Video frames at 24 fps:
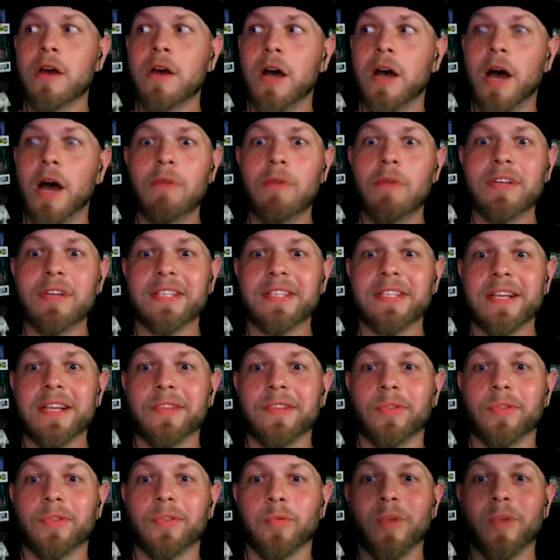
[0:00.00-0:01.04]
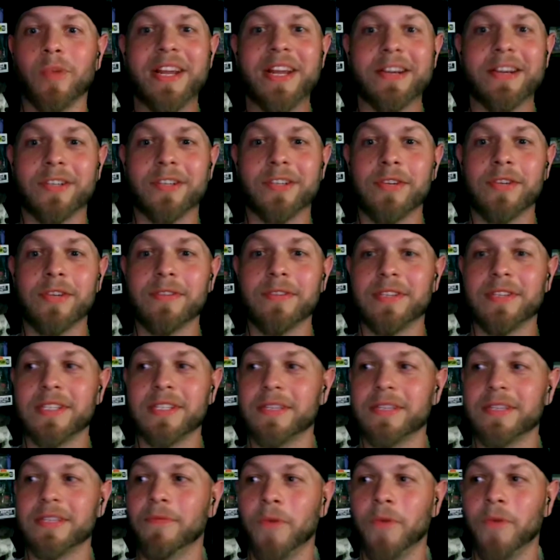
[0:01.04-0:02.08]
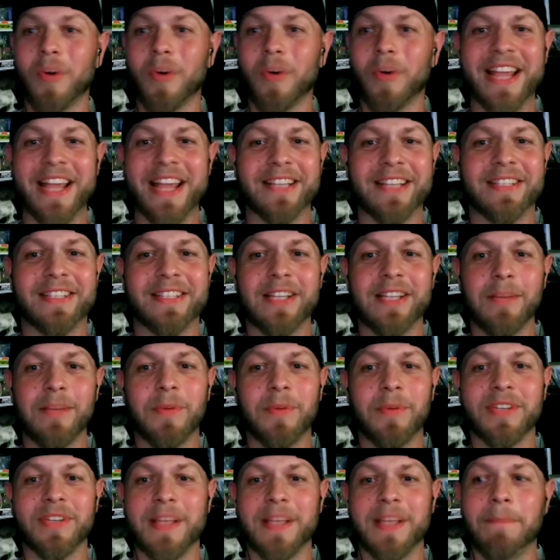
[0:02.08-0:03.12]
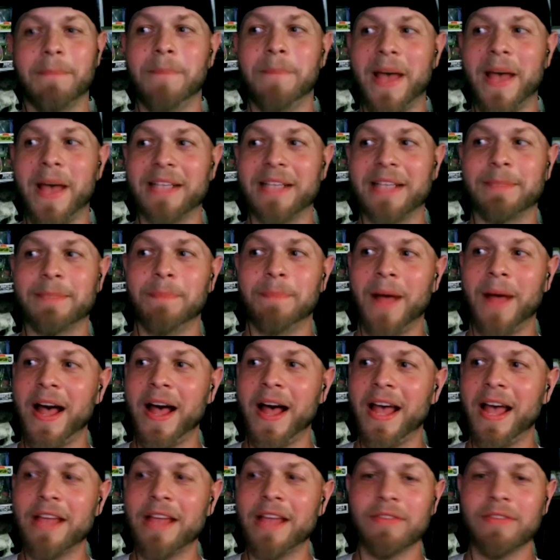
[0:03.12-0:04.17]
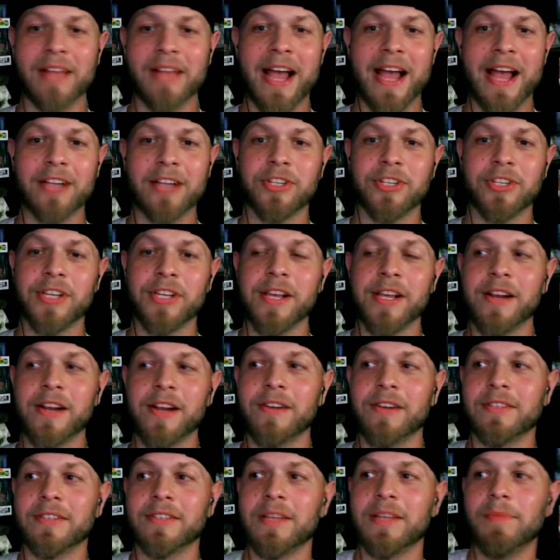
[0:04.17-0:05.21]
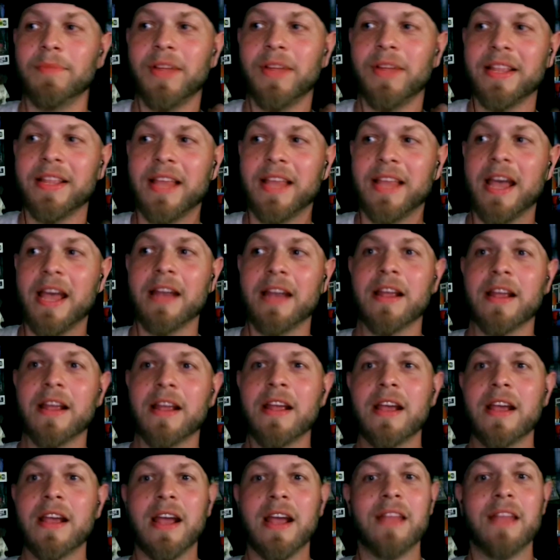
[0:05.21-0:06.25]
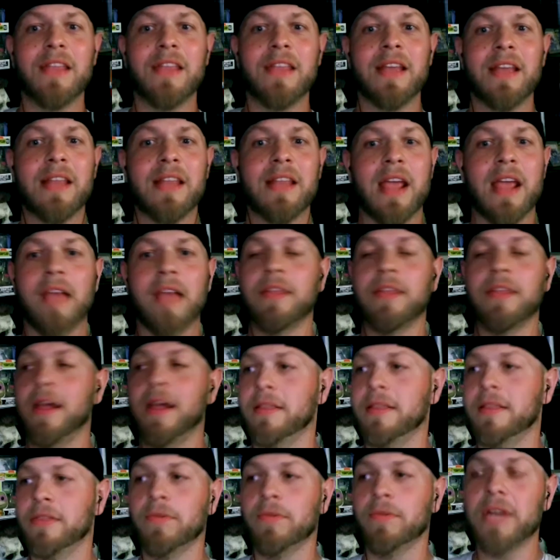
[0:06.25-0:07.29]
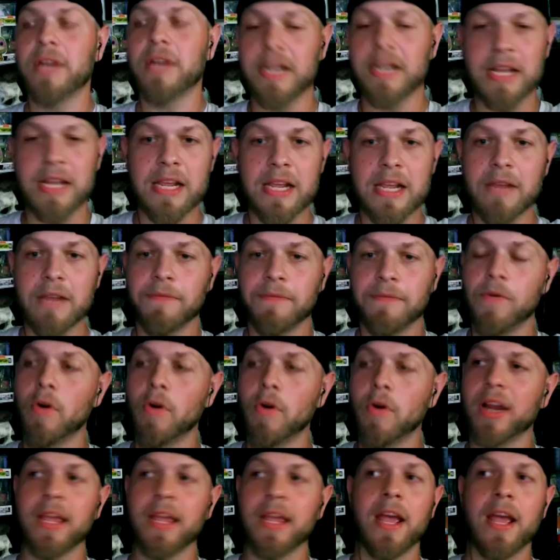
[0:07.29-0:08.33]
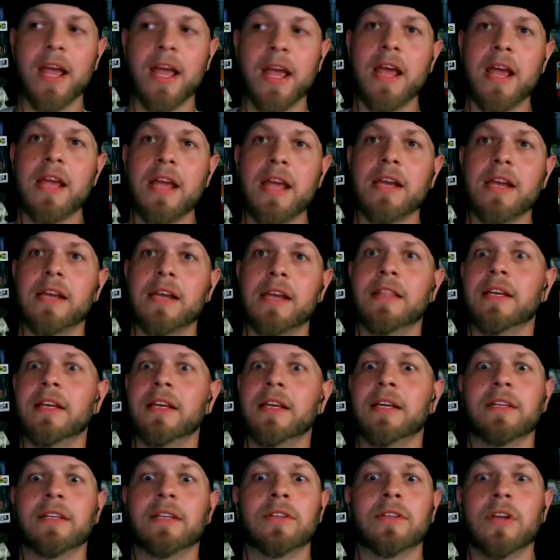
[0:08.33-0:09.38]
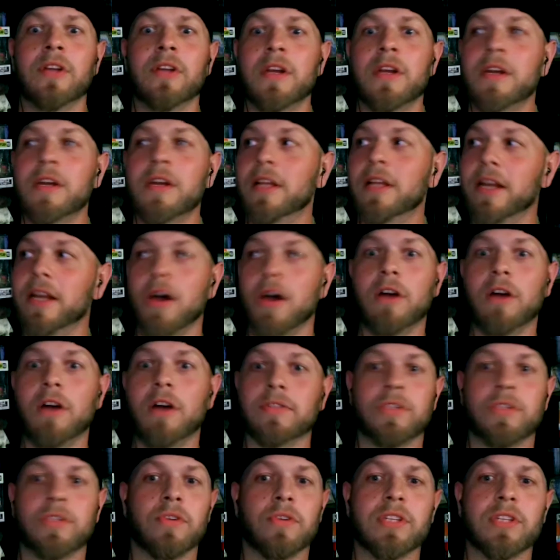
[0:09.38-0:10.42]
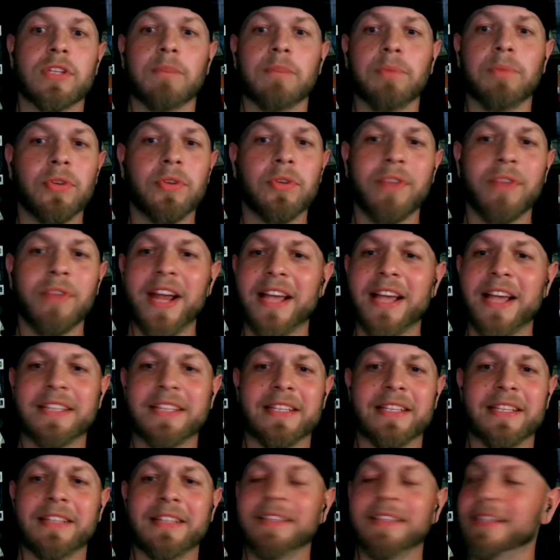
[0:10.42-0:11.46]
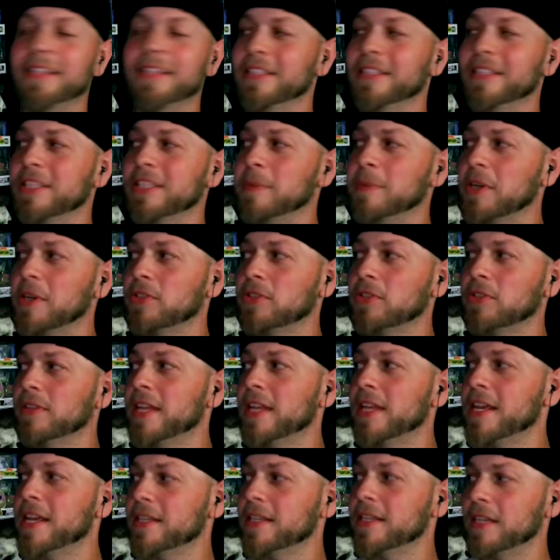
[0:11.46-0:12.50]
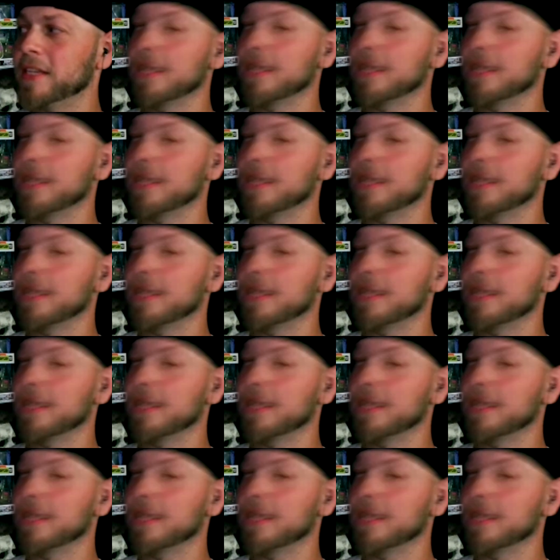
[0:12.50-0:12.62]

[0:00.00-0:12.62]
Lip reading: I want to say 3 or 2 4K SteelBooks at Best Buy last year or something like that. And then they had that 3D 4K and then like all sorts of Blu-rays and special things.